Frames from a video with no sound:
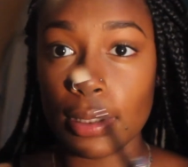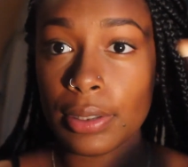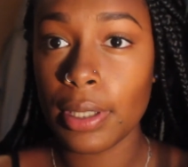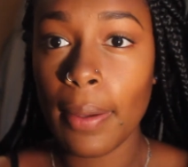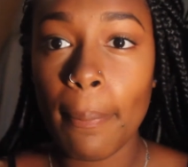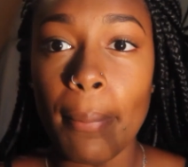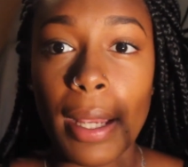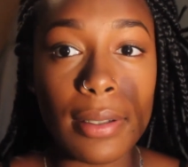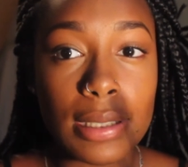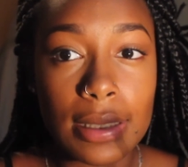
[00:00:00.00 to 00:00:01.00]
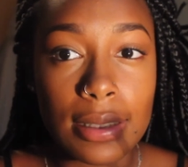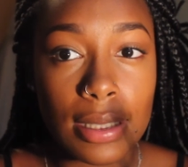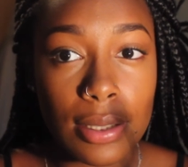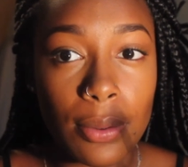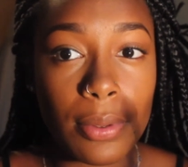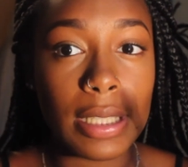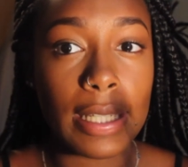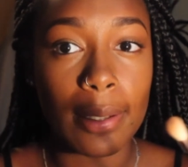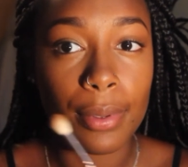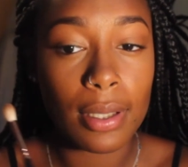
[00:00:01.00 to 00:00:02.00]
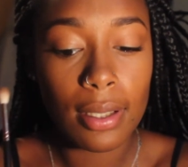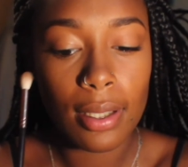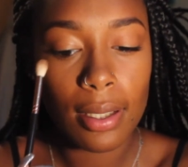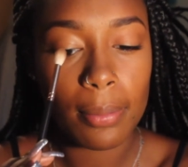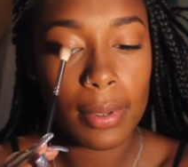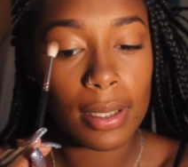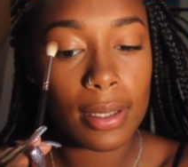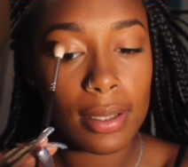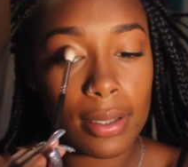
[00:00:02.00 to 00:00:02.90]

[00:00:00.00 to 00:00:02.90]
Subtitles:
you can barely see it on camera, but